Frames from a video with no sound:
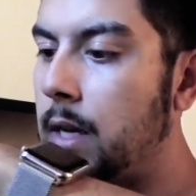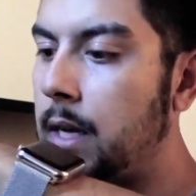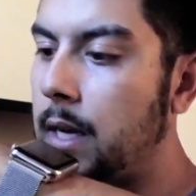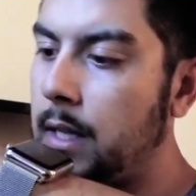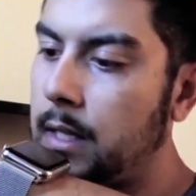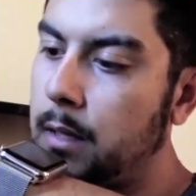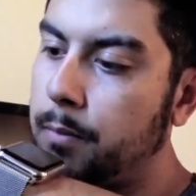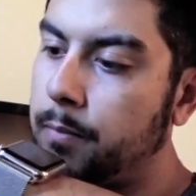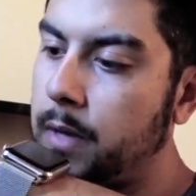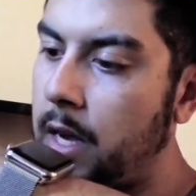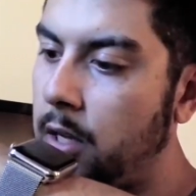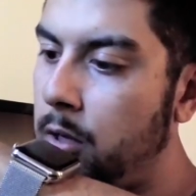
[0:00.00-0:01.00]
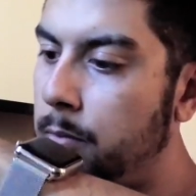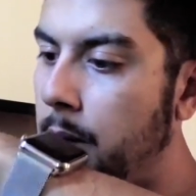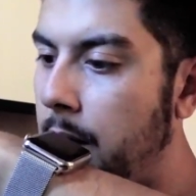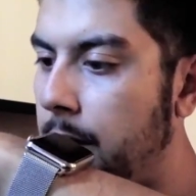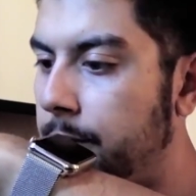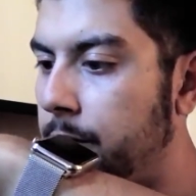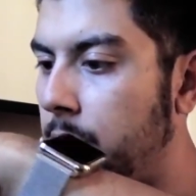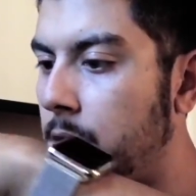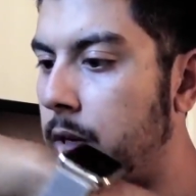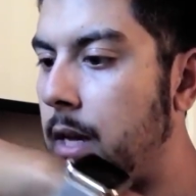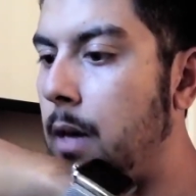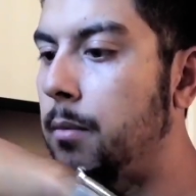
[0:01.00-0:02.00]
kind of like the kind you buy
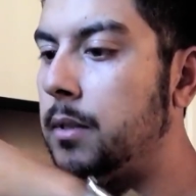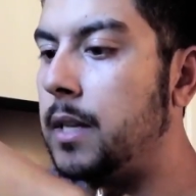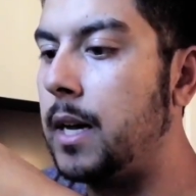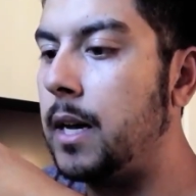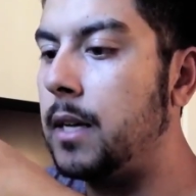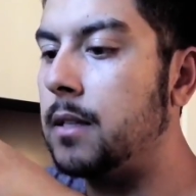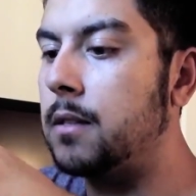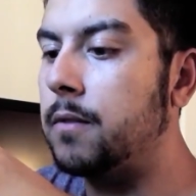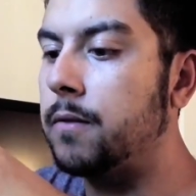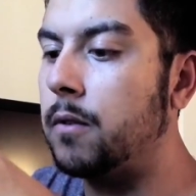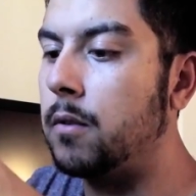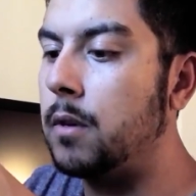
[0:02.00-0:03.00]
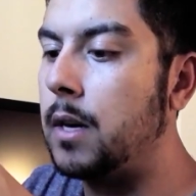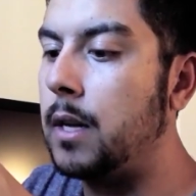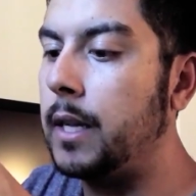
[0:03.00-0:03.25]
for cable ties for